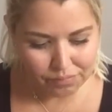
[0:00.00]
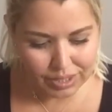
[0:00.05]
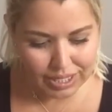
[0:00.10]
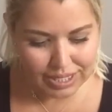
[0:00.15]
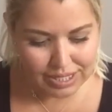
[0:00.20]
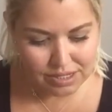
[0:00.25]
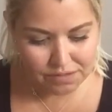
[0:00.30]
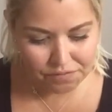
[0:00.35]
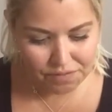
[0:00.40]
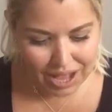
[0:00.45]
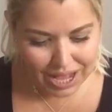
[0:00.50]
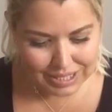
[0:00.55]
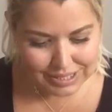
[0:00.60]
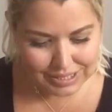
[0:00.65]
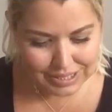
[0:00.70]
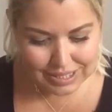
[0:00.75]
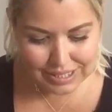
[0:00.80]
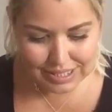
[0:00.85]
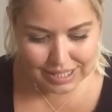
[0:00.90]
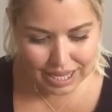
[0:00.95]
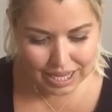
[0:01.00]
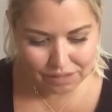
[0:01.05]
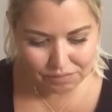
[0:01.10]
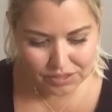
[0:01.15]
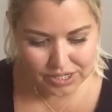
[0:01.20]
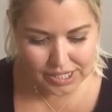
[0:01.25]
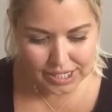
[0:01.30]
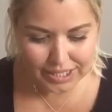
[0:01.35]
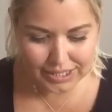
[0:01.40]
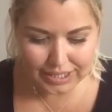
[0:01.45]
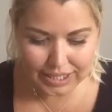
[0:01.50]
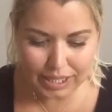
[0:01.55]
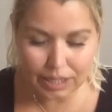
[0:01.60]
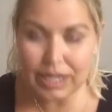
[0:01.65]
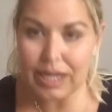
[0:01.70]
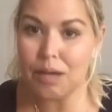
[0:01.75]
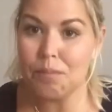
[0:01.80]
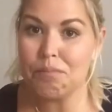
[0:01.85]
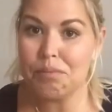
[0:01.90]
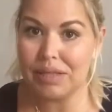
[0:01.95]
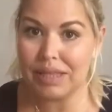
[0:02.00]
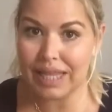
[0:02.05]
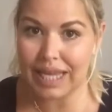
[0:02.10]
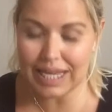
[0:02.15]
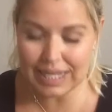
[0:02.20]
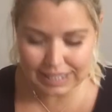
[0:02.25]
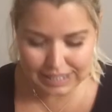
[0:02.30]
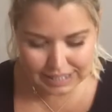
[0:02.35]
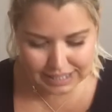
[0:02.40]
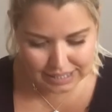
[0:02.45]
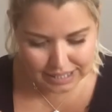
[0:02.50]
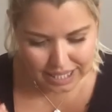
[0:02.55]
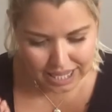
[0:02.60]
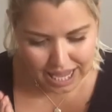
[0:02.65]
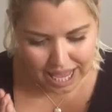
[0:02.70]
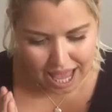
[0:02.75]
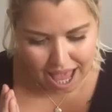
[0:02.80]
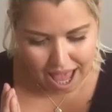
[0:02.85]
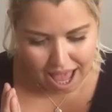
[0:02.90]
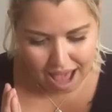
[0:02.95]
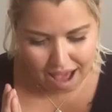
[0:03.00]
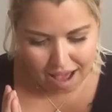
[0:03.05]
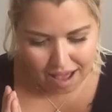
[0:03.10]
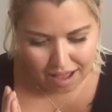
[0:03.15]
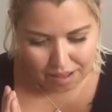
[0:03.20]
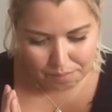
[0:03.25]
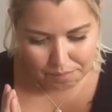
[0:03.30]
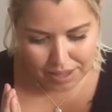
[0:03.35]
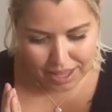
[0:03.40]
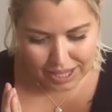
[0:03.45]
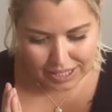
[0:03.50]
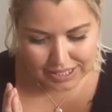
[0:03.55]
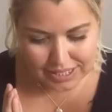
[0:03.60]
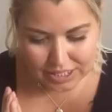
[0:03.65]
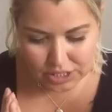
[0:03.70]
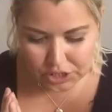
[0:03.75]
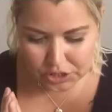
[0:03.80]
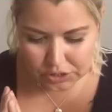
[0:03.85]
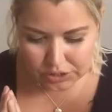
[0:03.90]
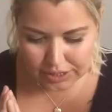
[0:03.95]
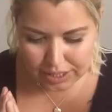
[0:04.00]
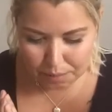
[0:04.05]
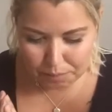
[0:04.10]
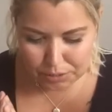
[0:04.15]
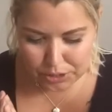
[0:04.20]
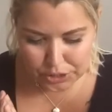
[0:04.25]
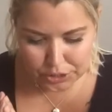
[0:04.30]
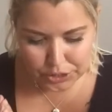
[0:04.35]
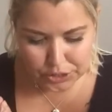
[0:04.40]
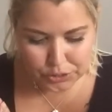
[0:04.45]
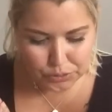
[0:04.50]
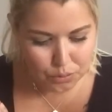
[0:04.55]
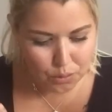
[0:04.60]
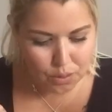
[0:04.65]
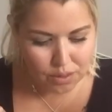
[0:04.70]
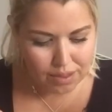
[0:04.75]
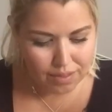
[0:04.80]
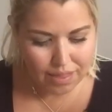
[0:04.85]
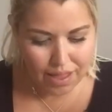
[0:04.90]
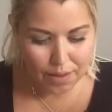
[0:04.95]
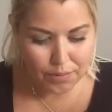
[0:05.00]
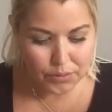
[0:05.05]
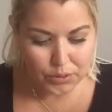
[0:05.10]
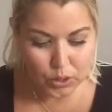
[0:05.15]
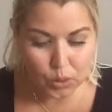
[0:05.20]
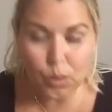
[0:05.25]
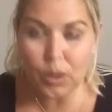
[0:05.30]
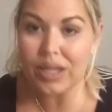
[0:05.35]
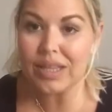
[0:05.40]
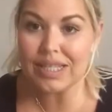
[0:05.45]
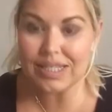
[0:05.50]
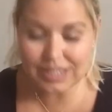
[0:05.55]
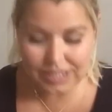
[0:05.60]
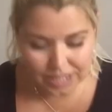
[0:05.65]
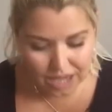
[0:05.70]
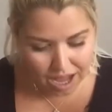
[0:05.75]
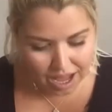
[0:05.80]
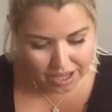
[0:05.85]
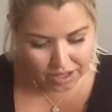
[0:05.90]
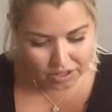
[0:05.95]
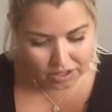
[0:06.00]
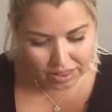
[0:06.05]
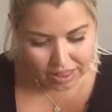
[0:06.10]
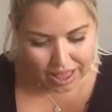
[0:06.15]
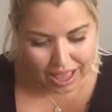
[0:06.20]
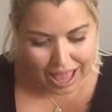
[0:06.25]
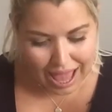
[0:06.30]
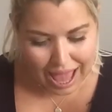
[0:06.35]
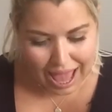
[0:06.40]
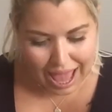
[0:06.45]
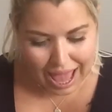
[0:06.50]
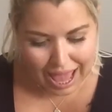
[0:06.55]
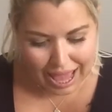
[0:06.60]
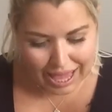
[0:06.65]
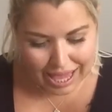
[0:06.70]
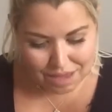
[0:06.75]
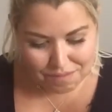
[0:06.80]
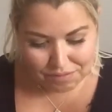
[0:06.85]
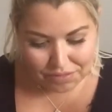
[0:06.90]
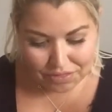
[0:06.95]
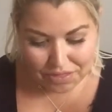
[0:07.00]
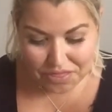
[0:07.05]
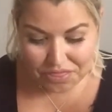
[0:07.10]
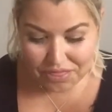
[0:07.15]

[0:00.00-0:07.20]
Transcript: it's fast and safe, the titanium plates and digital temperature control allow you to quickly style even the